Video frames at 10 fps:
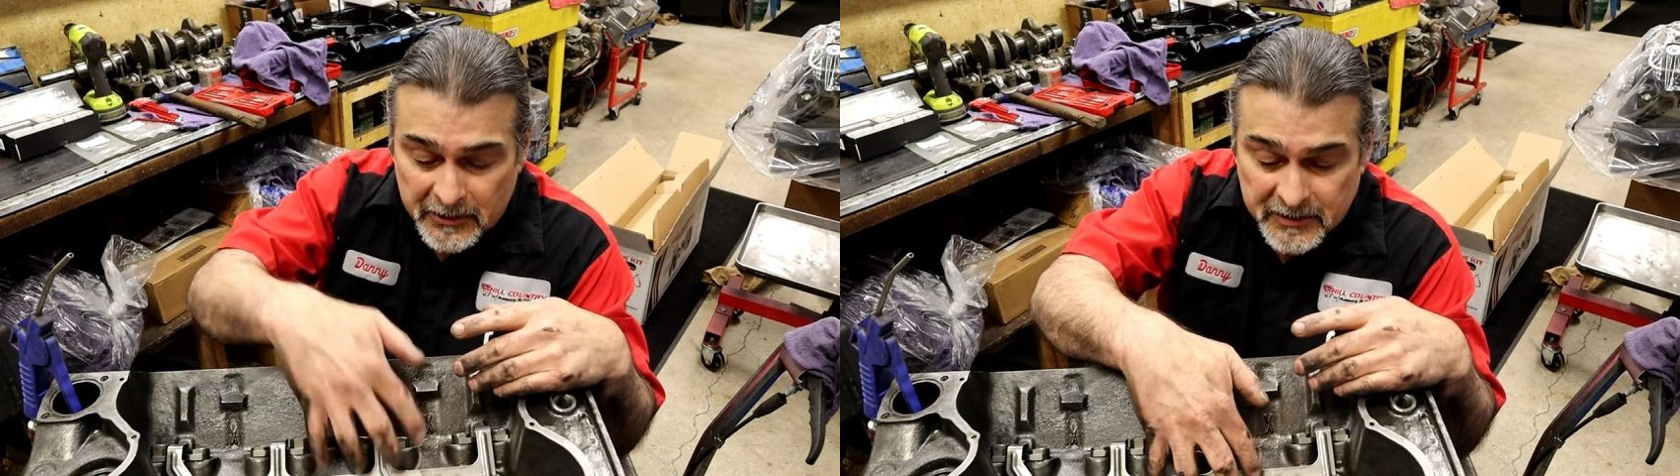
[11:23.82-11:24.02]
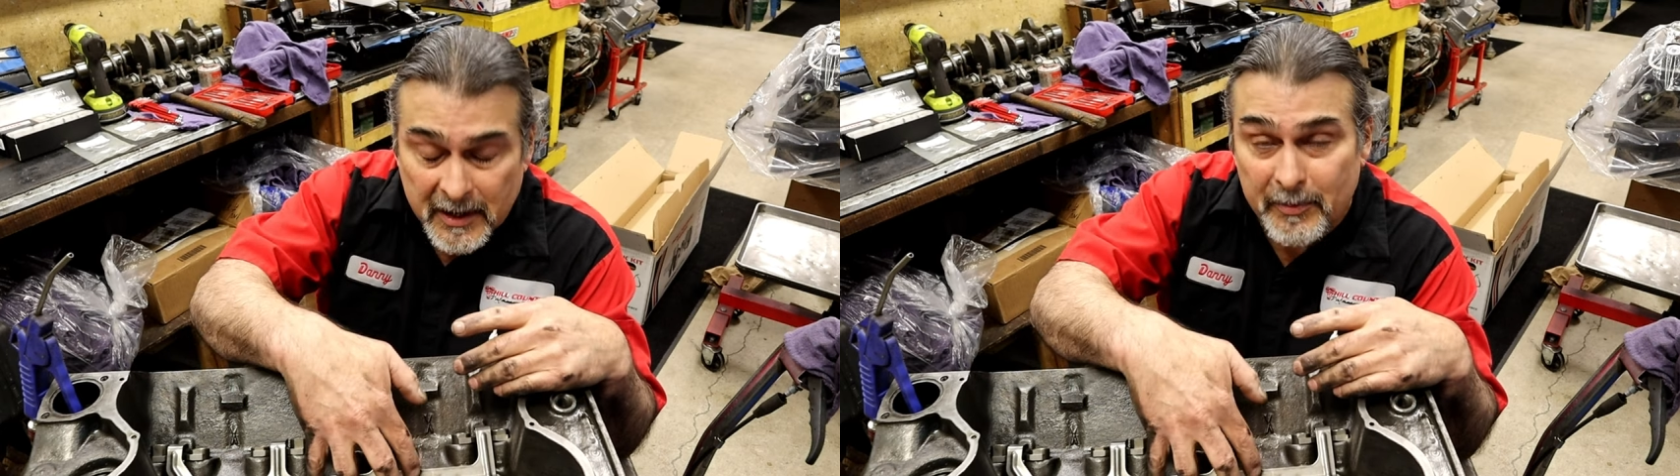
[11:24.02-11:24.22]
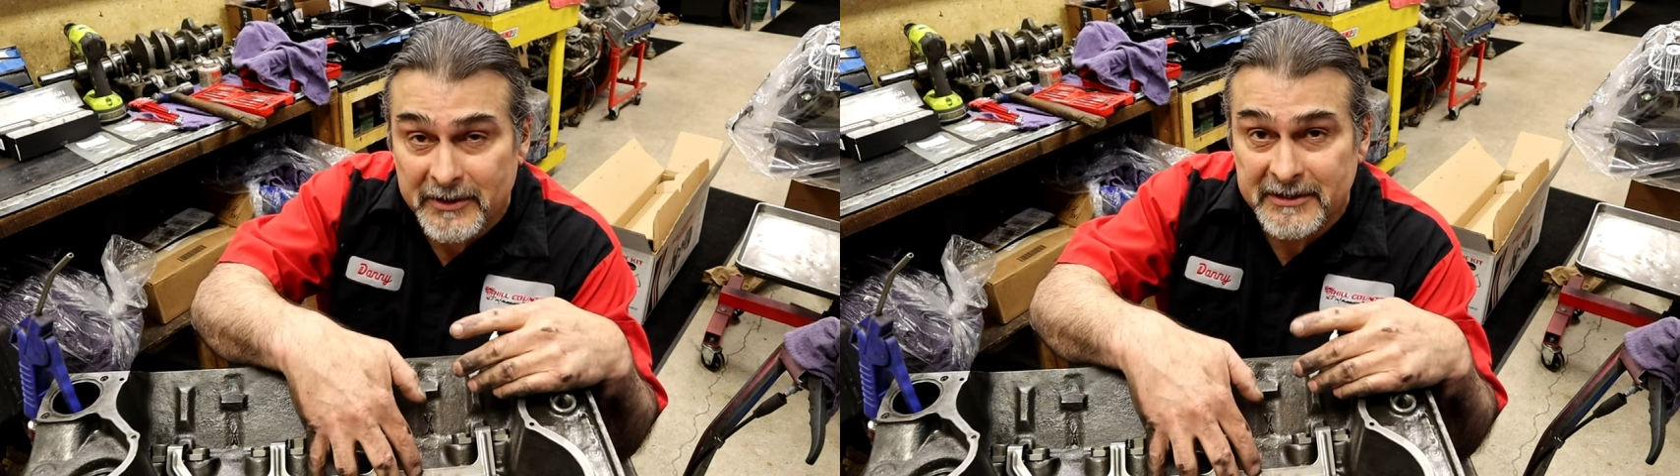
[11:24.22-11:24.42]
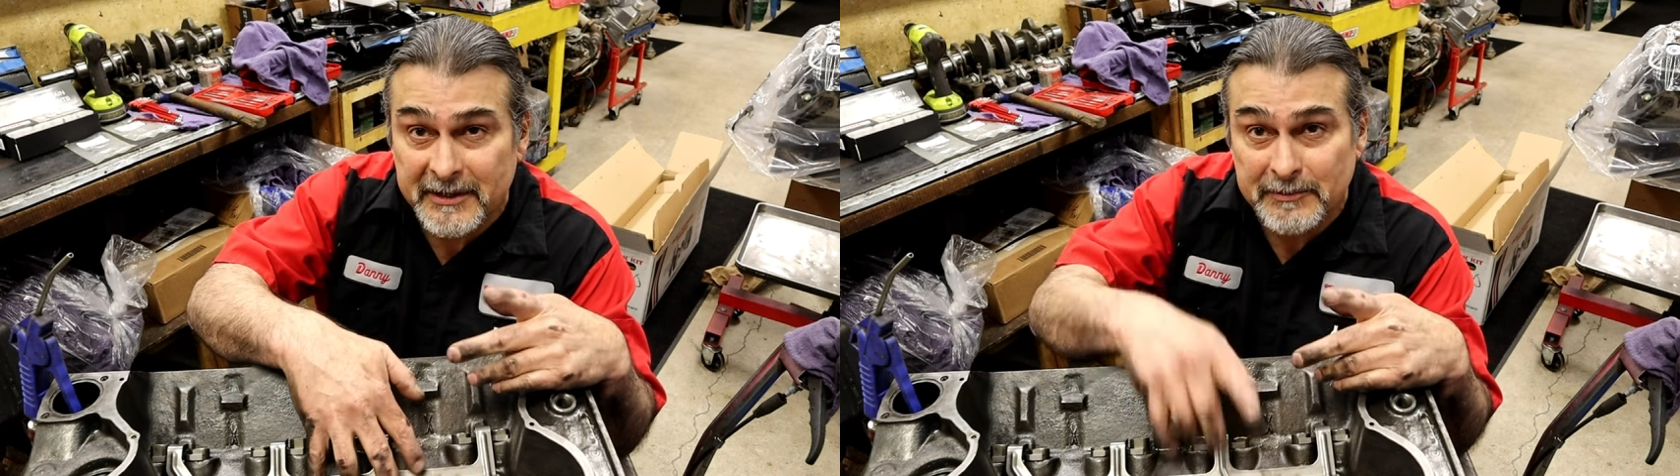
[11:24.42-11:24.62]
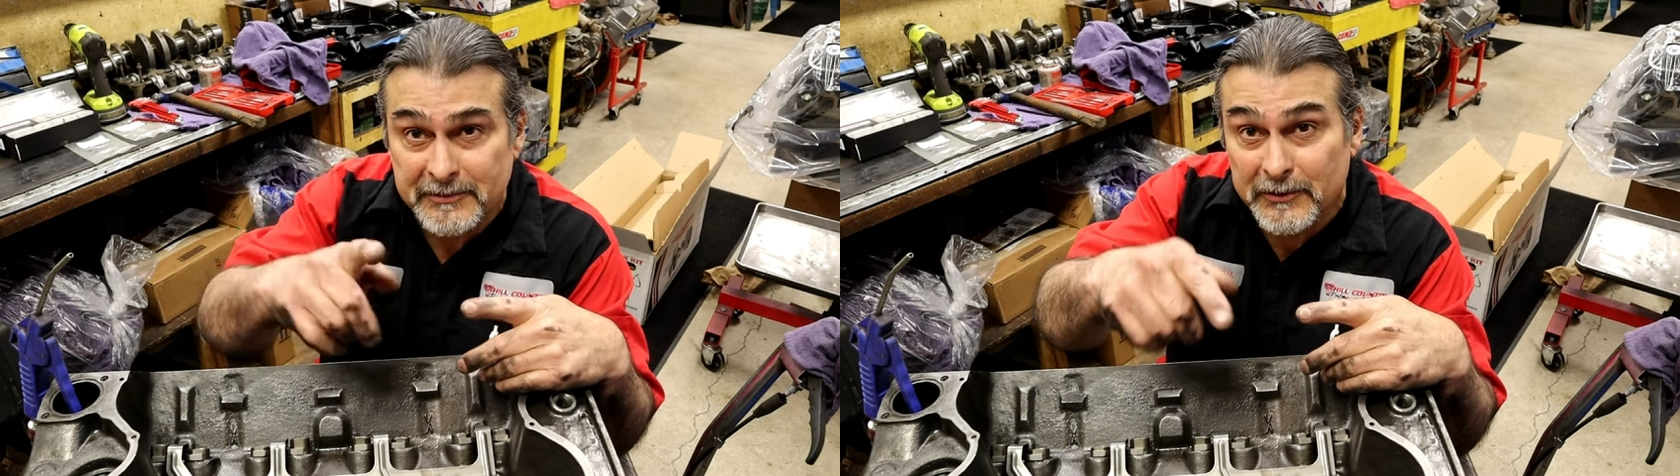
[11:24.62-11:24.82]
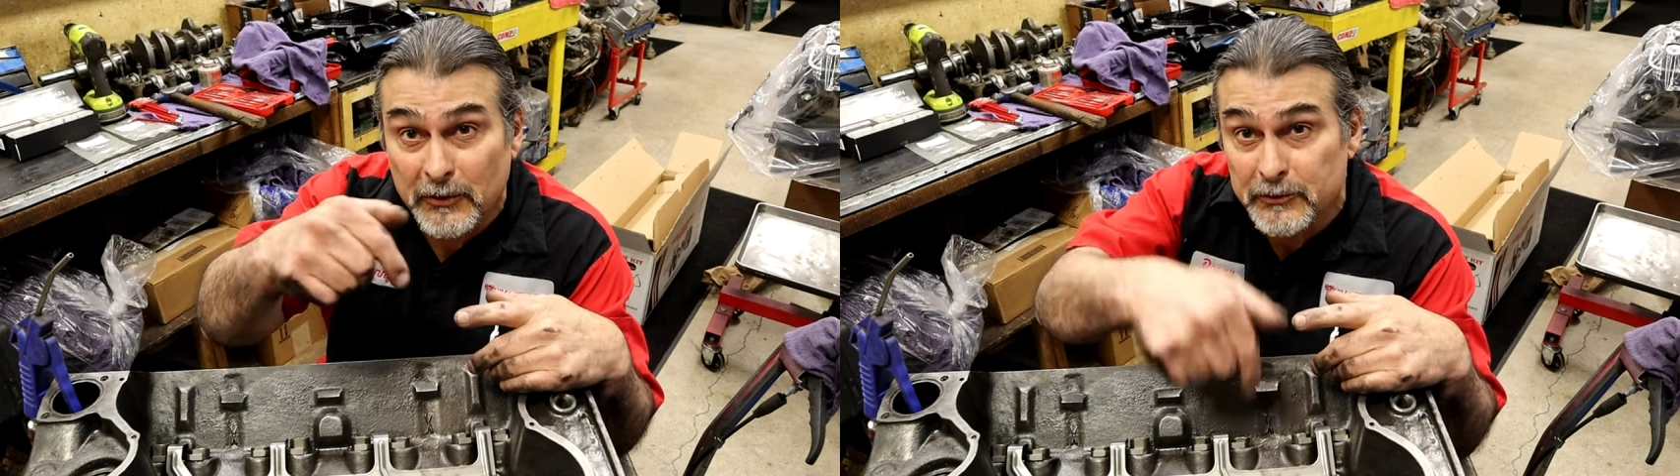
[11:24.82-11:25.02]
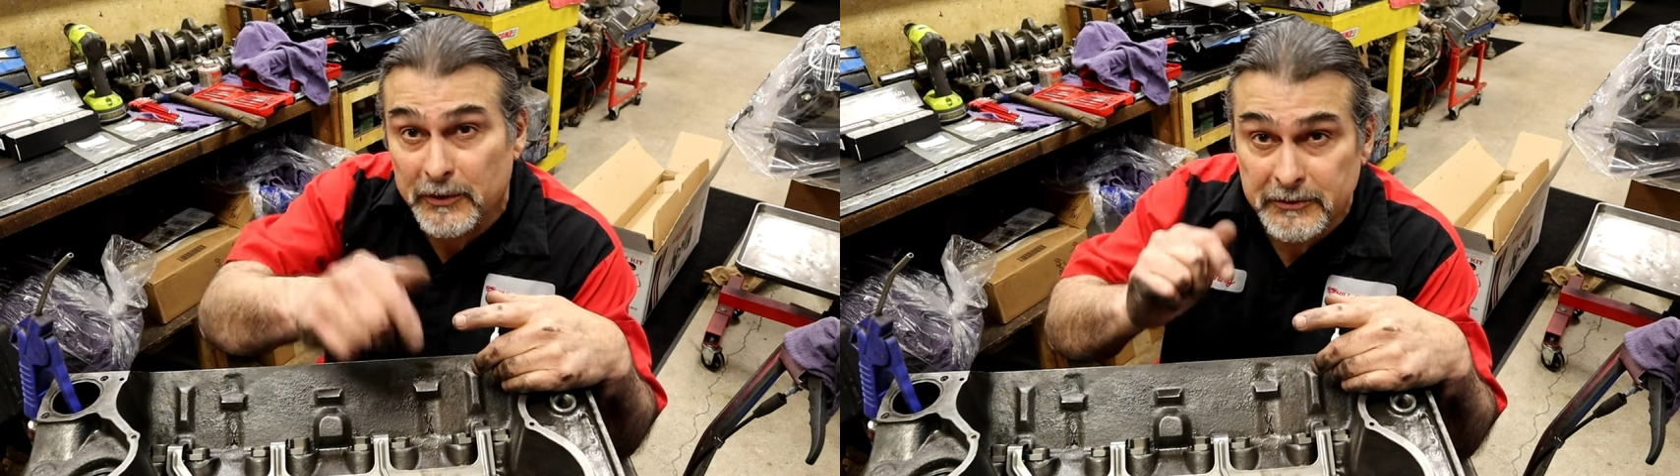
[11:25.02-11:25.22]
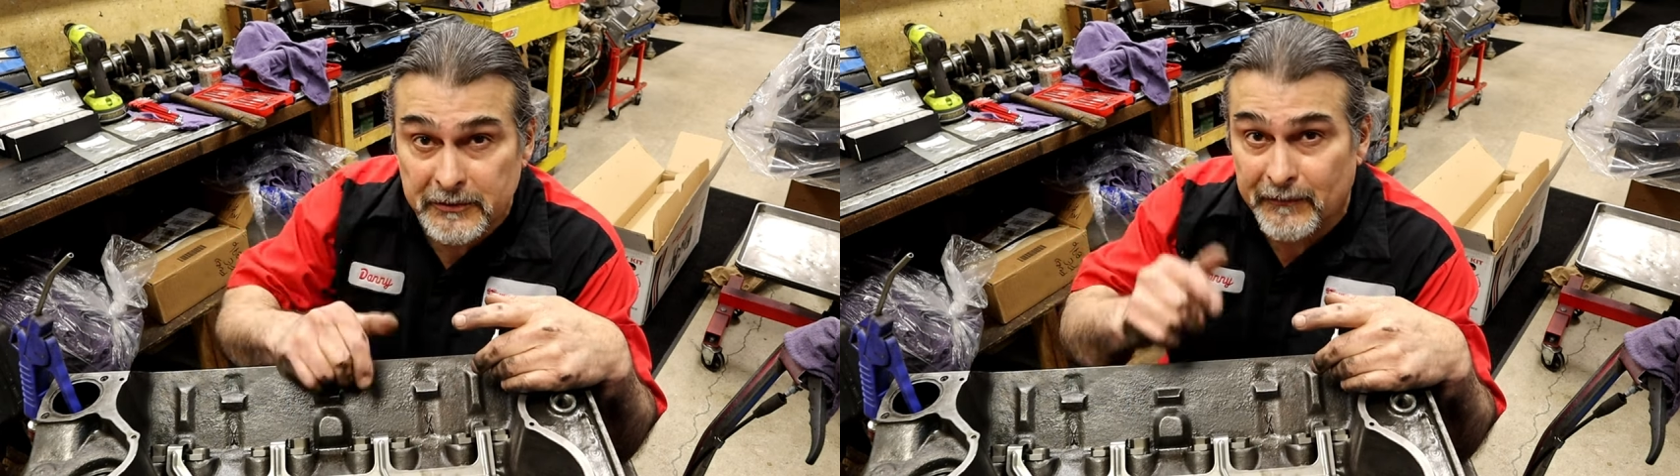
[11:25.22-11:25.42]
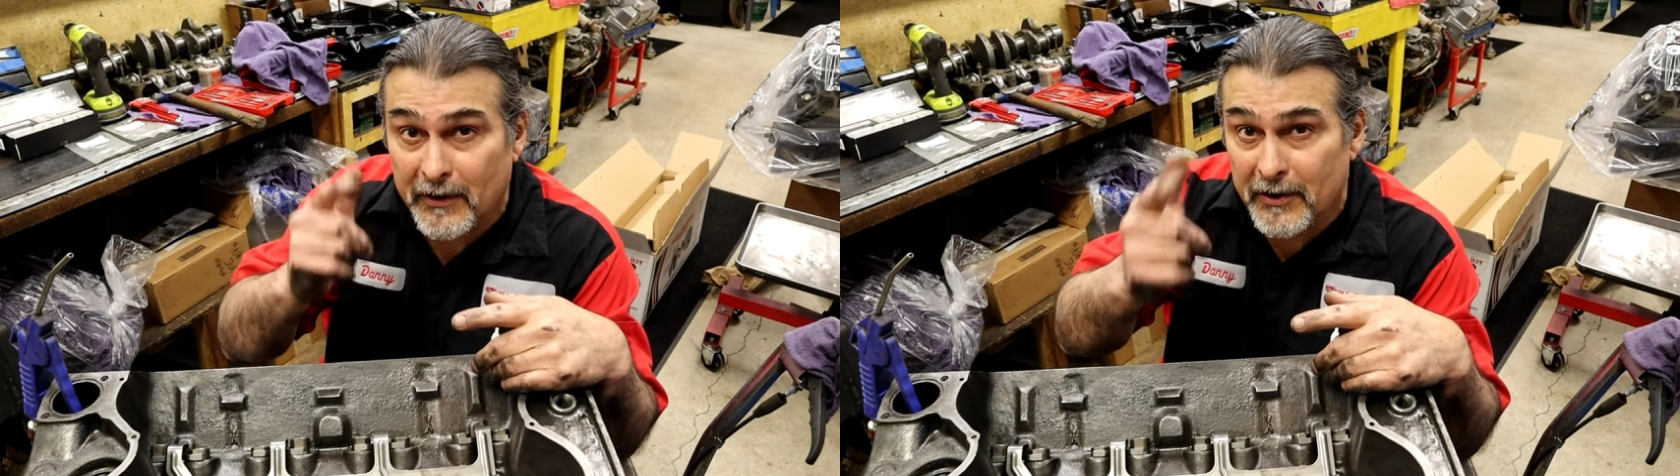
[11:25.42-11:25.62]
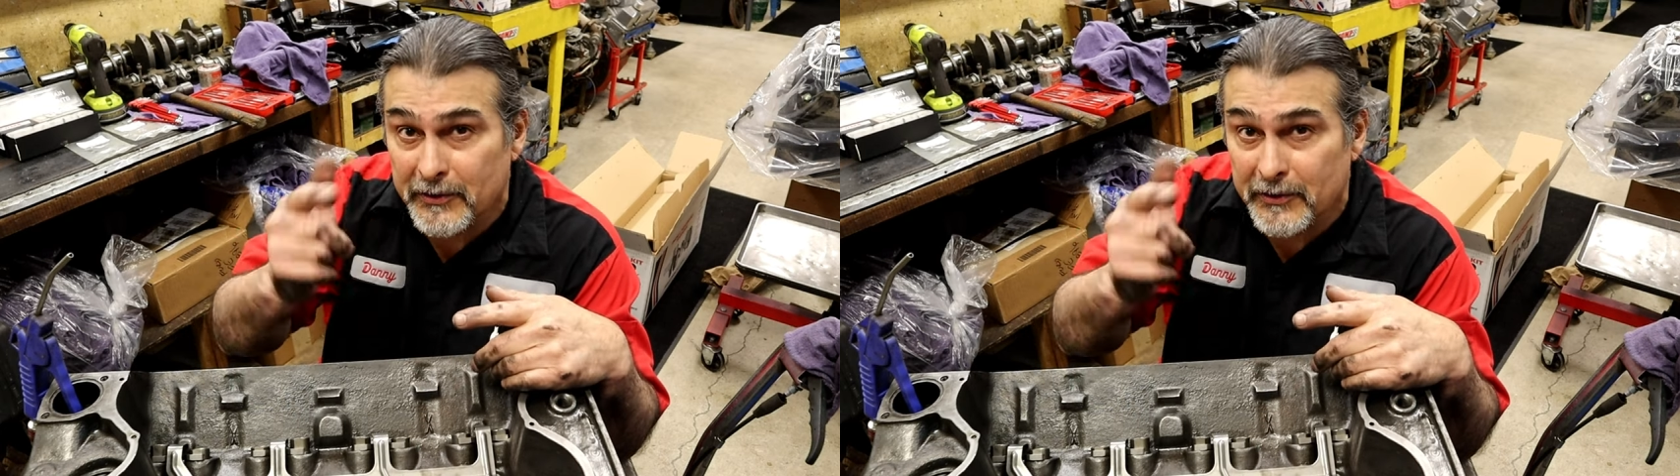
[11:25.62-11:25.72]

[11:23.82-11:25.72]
There's a couple of tips. Don't drill too far,